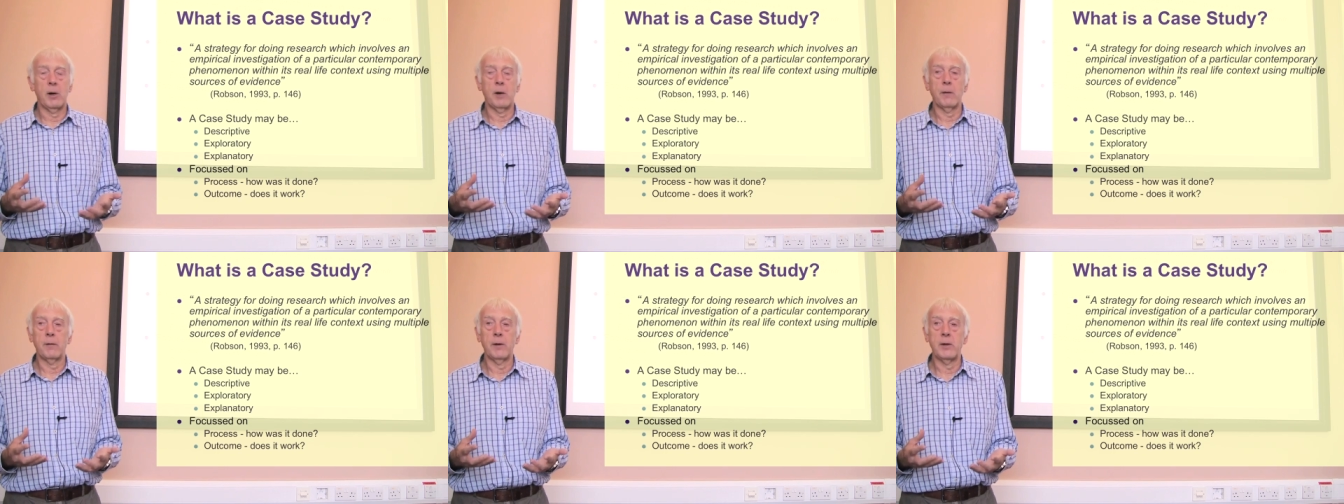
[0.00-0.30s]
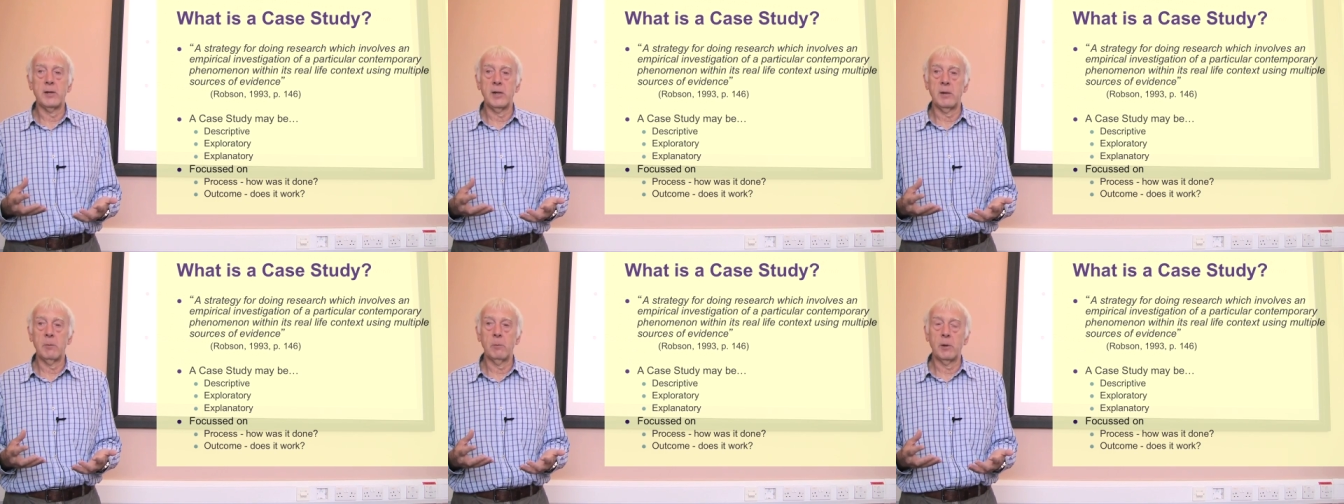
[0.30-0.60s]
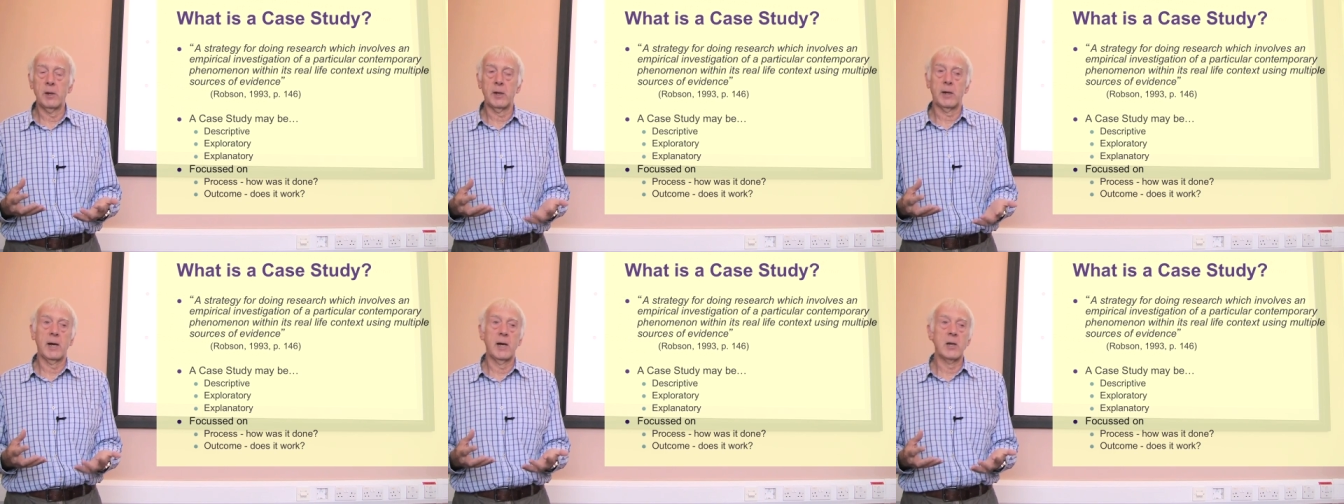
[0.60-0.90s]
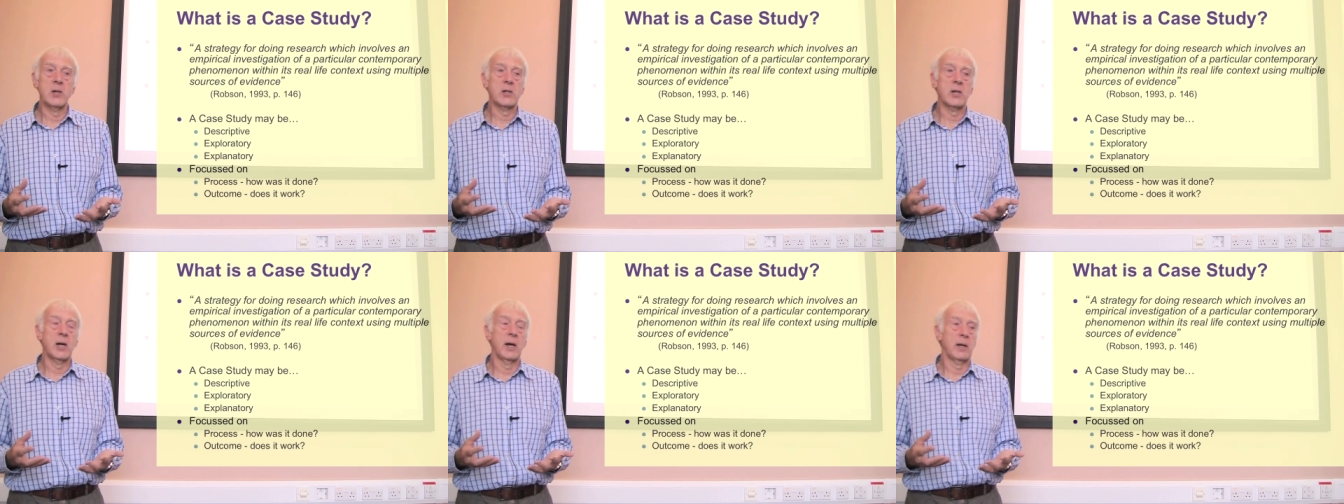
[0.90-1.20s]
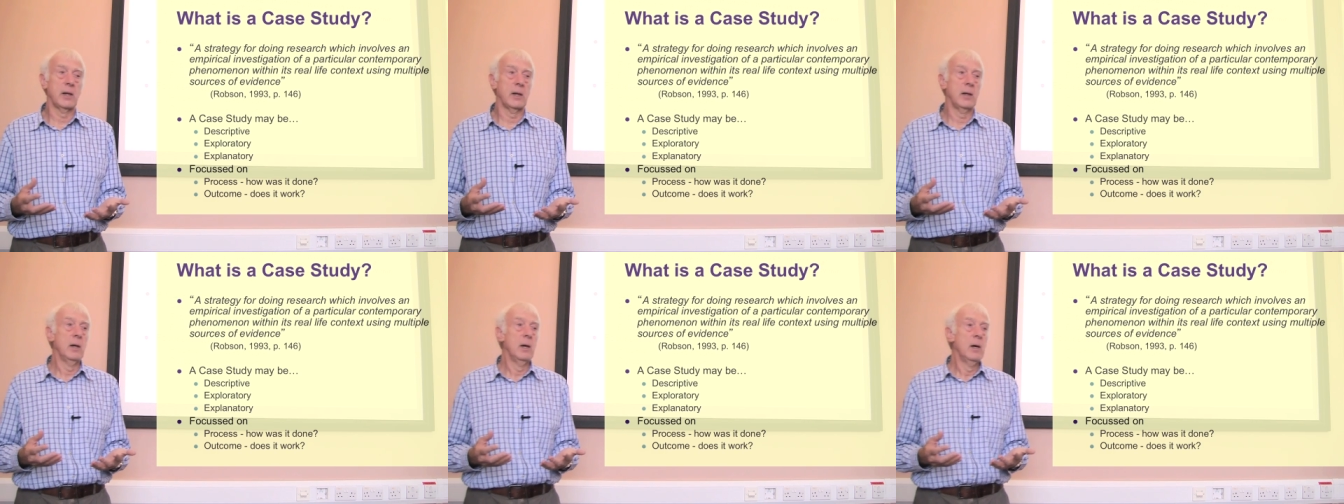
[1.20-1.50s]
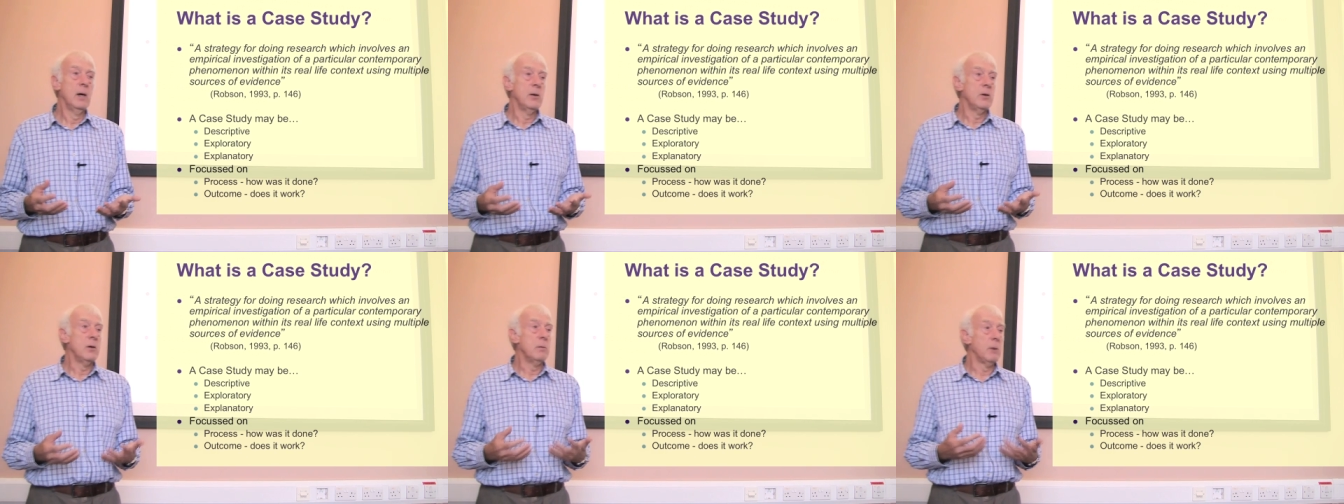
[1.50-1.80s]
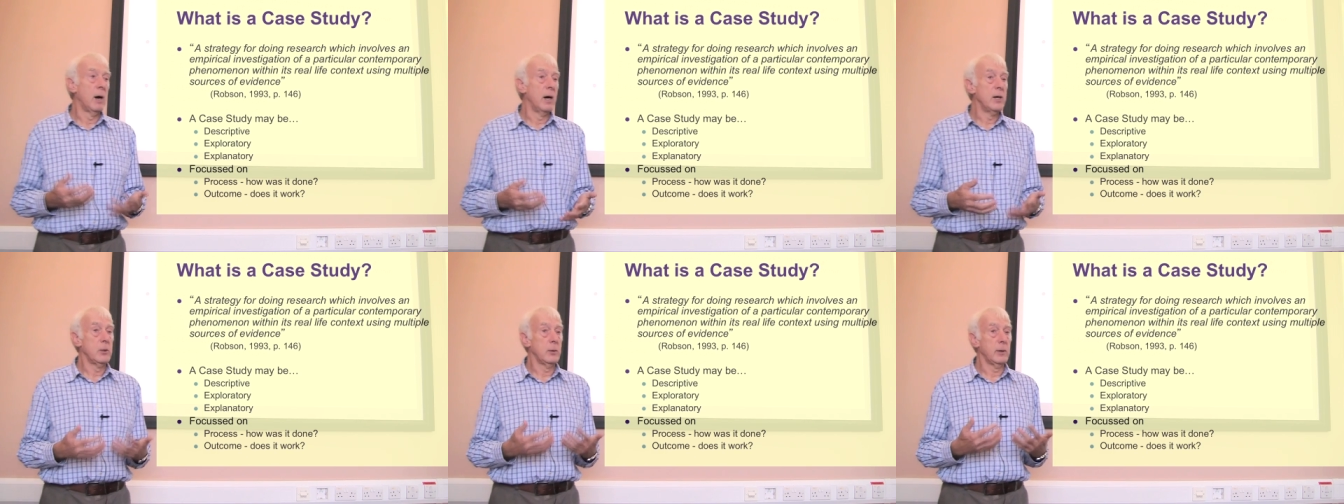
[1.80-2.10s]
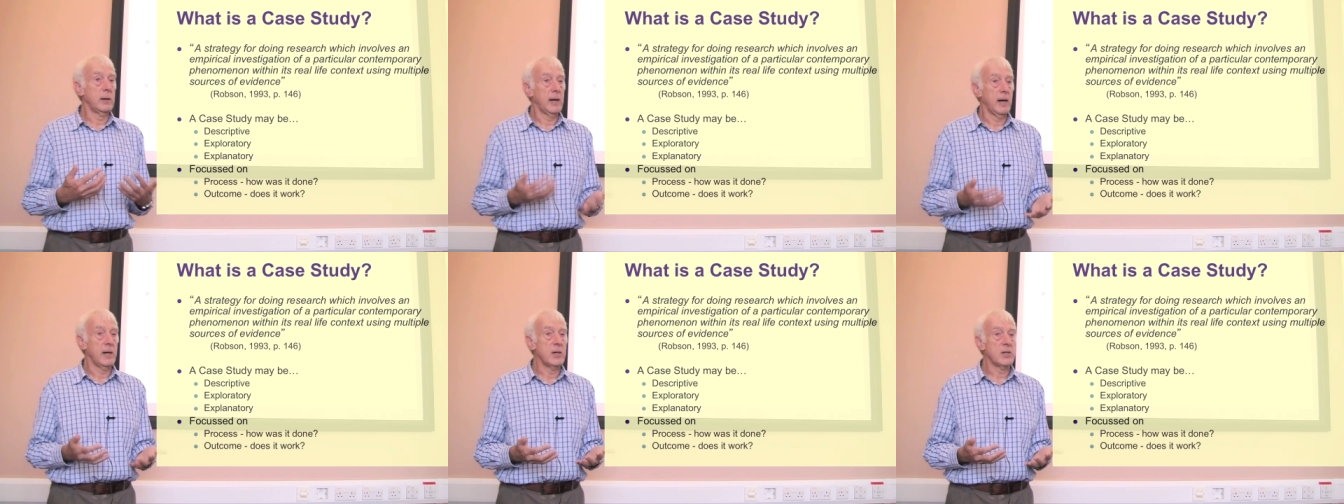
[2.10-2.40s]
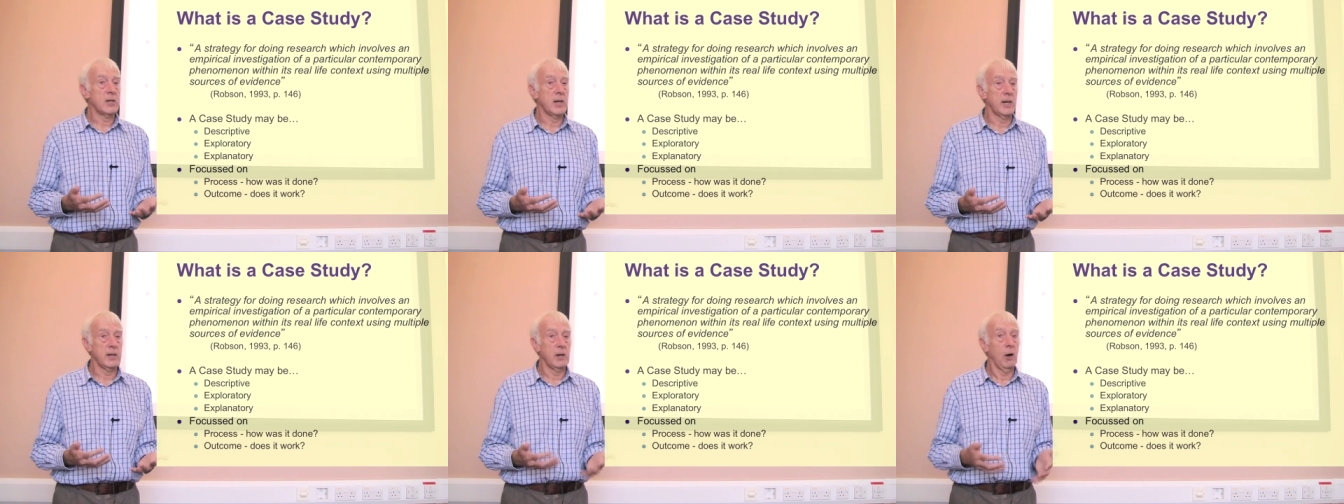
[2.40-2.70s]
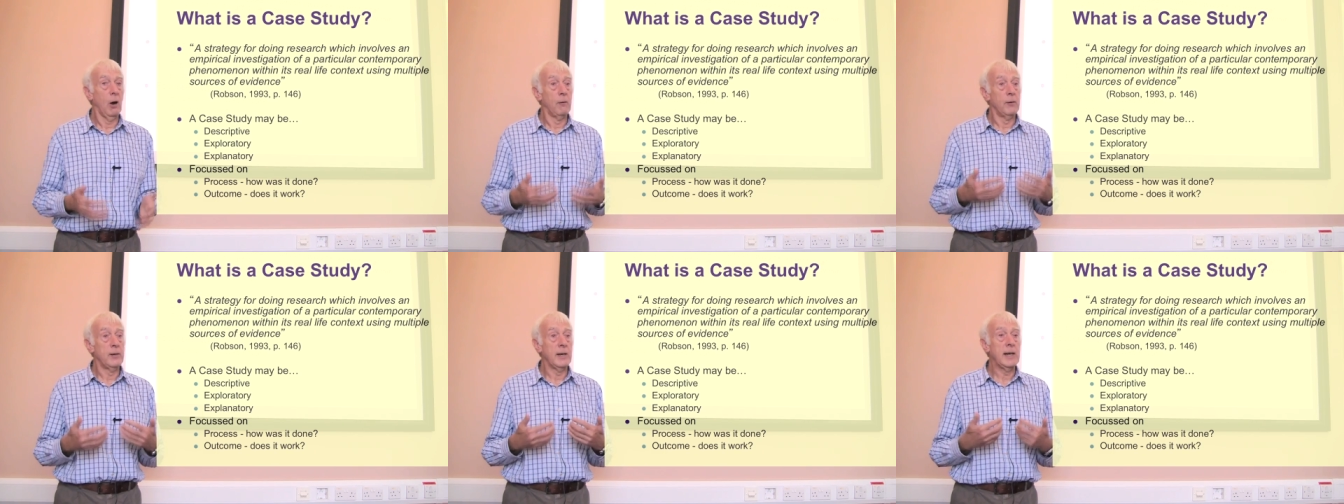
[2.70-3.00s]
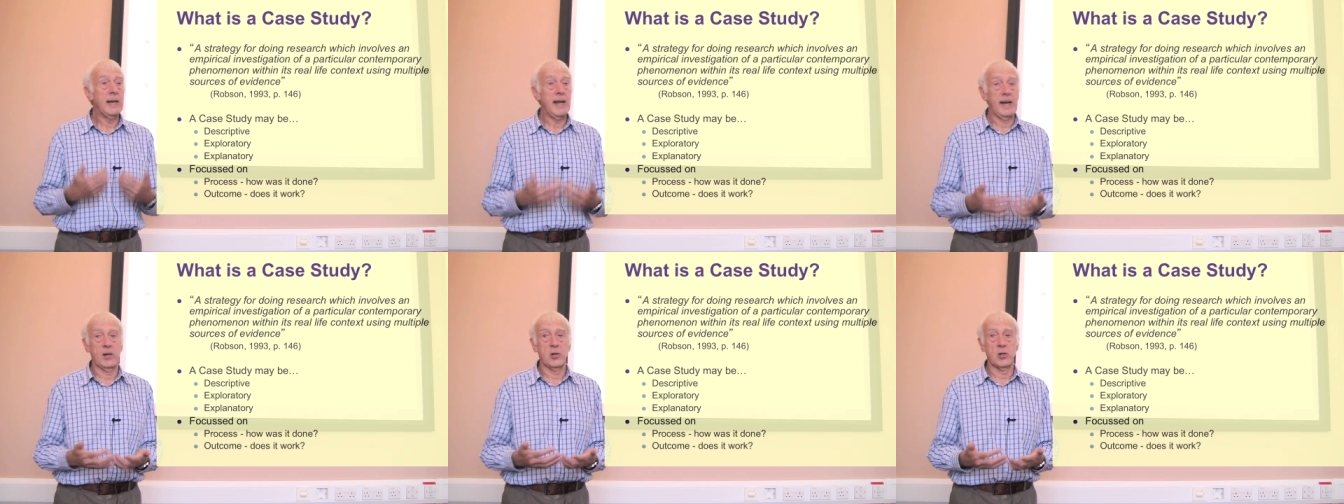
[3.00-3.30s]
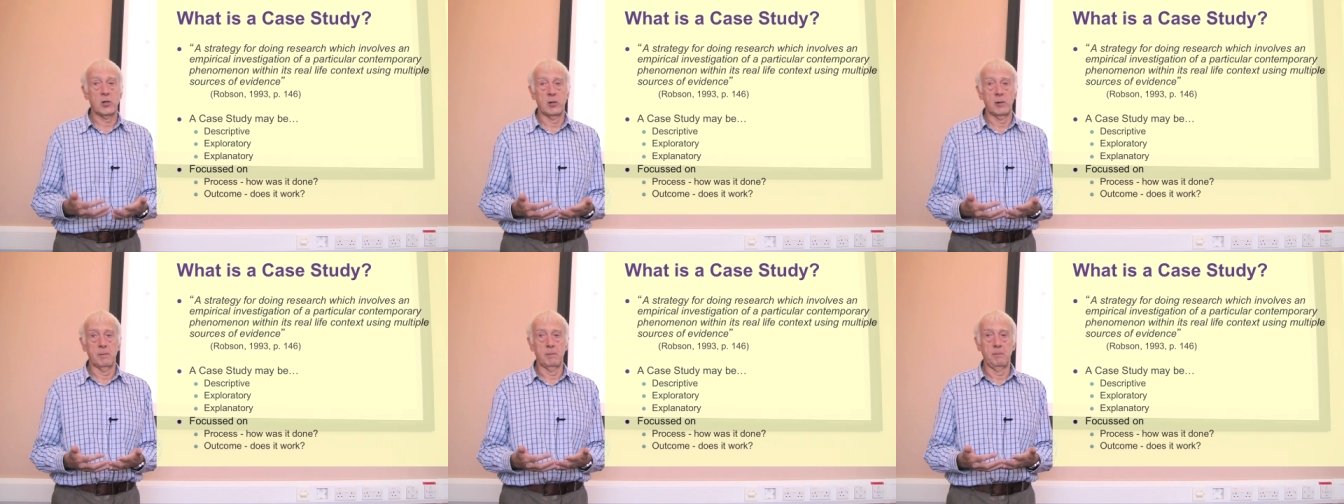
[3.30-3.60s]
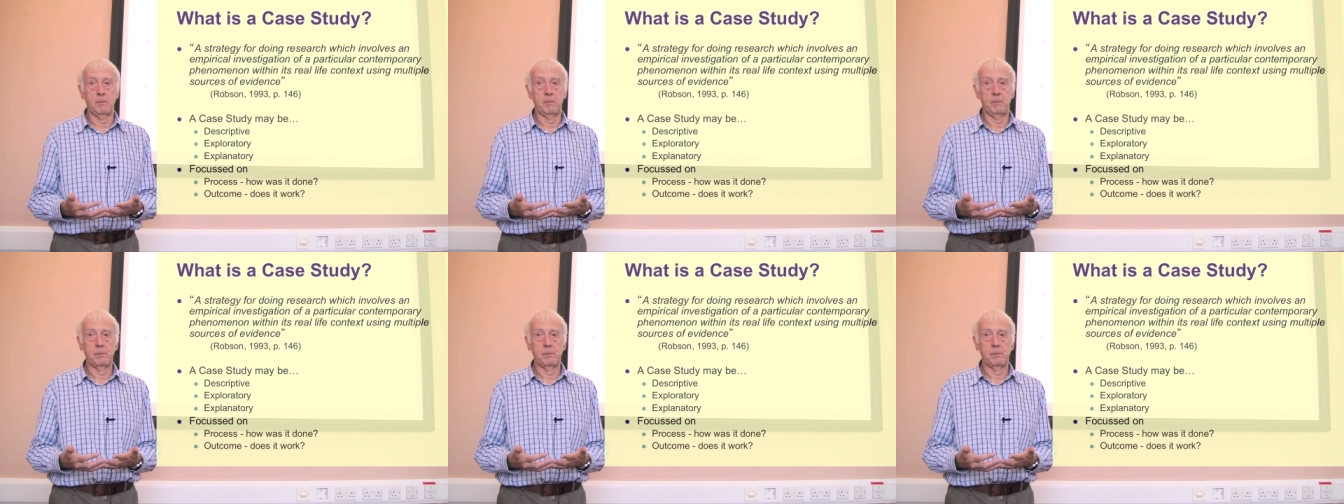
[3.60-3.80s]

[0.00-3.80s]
might fit in with a case study, you might do a case study of an election.